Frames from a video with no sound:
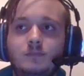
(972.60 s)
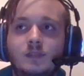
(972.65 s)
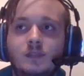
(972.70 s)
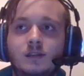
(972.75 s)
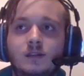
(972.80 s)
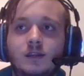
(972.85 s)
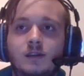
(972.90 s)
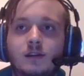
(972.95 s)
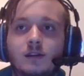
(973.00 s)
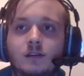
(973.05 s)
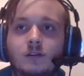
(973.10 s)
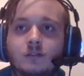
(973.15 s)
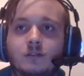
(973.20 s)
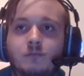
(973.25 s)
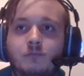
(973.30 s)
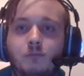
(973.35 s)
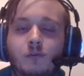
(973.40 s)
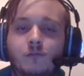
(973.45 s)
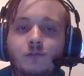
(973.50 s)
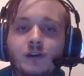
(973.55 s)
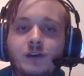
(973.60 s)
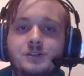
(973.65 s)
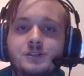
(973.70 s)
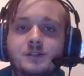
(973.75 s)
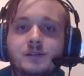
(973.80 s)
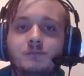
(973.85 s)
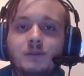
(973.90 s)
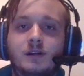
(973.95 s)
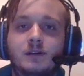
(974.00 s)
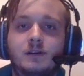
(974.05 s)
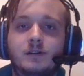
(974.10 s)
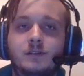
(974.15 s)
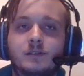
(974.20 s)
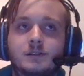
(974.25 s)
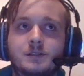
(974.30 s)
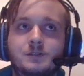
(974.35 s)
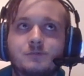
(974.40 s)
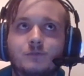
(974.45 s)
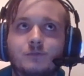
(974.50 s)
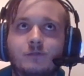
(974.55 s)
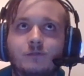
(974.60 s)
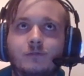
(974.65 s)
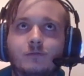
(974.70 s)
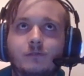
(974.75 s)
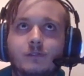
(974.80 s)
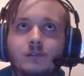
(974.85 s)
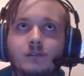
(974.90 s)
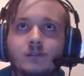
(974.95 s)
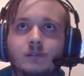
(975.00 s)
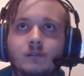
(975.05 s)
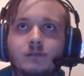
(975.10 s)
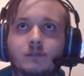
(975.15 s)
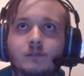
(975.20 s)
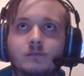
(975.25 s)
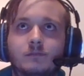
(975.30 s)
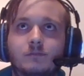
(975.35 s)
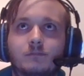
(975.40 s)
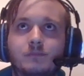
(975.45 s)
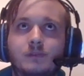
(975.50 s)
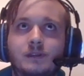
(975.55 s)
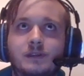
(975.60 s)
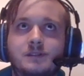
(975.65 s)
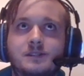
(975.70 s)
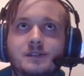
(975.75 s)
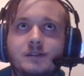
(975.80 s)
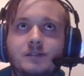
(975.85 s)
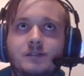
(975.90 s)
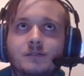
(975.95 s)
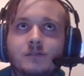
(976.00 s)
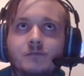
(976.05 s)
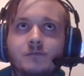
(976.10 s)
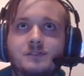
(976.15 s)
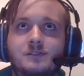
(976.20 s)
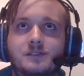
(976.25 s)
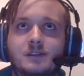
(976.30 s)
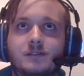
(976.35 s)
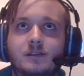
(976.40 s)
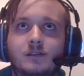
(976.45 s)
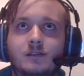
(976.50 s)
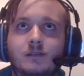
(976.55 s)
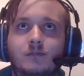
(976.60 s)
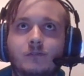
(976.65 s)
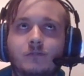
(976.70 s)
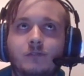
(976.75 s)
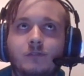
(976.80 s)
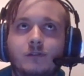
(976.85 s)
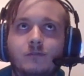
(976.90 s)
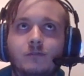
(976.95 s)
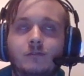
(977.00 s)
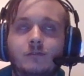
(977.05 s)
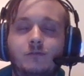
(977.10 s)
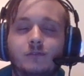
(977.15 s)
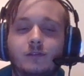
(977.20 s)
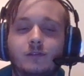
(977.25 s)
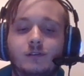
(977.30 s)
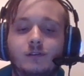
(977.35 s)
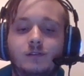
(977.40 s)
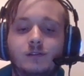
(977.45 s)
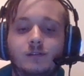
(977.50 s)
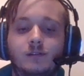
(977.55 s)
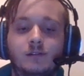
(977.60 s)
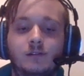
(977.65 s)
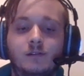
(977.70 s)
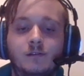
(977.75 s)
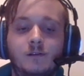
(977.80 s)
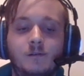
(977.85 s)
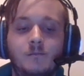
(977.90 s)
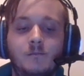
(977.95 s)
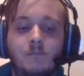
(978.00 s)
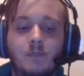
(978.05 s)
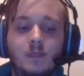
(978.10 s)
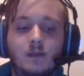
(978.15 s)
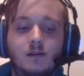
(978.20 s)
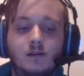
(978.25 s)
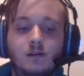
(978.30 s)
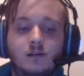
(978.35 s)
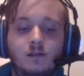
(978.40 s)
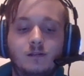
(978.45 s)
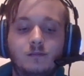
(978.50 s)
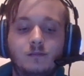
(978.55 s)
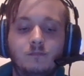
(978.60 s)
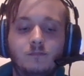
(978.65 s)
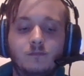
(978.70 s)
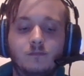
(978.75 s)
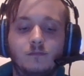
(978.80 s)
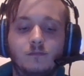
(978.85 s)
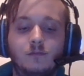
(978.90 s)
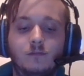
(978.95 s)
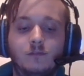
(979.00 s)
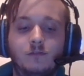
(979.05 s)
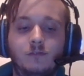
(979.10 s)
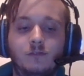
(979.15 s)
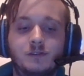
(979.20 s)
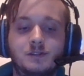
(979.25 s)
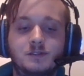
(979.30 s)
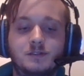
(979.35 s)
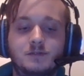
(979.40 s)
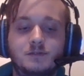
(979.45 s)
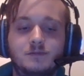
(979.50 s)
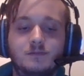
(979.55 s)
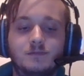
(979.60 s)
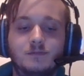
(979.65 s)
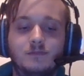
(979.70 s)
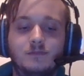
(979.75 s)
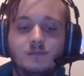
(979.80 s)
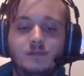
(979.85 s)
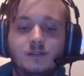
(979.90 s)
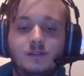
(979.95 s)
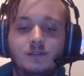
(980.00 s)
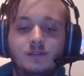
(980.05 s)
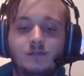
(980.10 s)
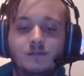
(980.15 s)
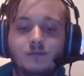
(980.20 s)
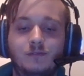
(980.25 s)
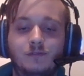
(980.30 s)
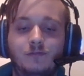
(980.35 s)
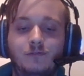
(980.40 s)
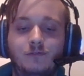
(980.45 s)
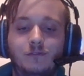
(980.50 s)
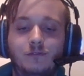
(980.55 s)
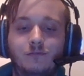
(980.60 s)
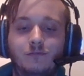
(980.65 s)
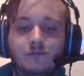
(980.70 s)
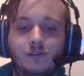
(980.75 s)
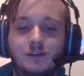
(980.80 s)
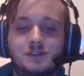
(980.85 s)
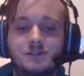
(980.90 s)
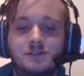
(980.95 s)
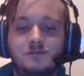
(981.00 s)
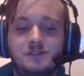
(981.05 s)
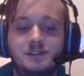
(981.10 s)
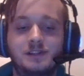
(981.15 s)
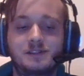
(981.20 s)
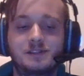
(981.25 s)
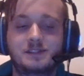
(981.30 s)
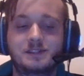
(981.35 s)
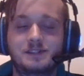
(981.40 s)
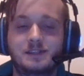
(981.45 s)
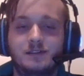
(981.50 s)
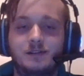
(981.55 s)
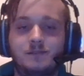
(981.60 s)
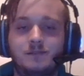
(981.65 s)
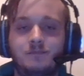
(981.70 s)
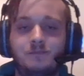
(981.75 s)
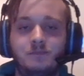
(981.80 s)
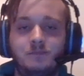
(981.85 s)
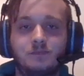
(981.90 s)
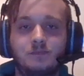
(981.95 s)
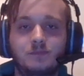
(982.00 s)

a lot of professional bug hunters with a uh, big set of uh, with, a, uh, uh, um, with, a, with, a, with, with lots of skills um,